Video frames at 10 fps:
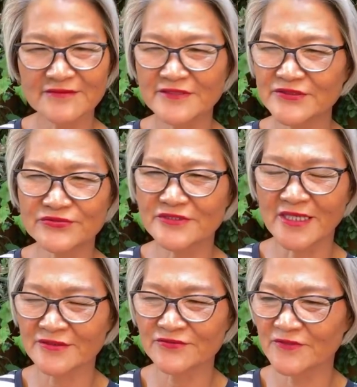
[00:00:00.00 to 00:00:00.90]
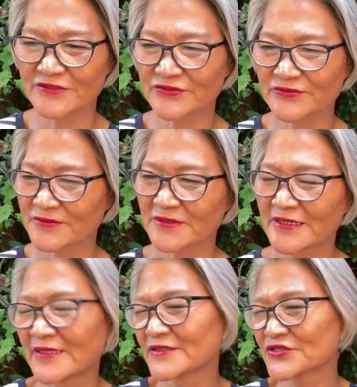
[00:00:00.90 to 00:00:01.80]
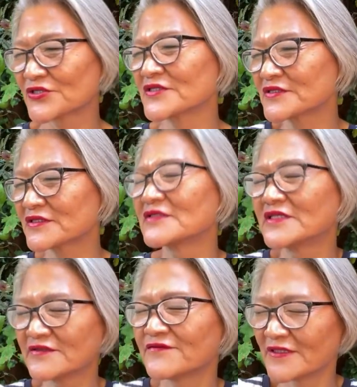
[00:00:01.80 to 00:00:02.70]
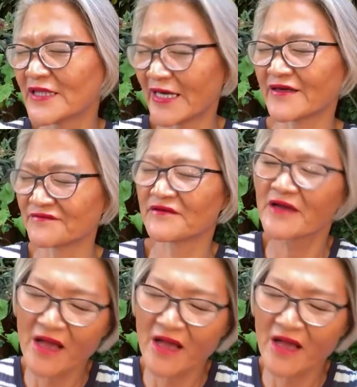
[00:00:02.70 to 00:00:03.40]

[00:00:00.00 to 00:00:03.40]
We do not want to just live a life,